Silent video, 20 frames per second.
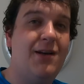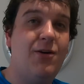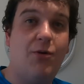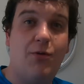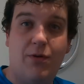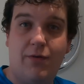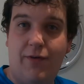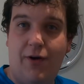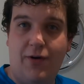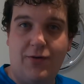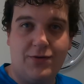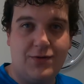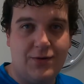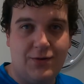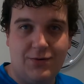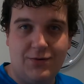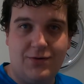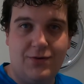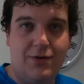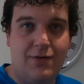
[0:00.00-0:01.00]
or the
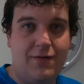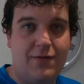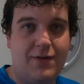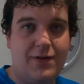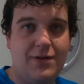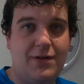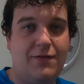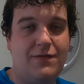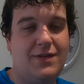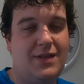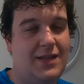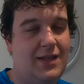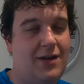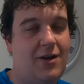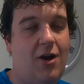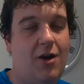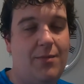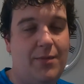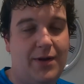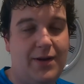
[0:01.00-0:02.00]
Vauxhall stuff, because obviously they're
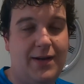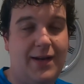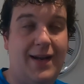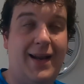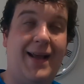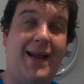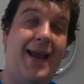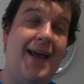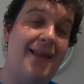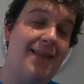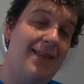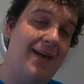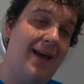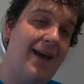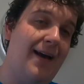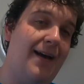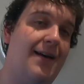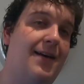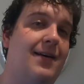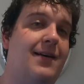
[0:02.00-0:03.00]
common and I get
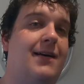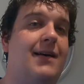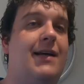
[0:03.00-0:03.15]
that.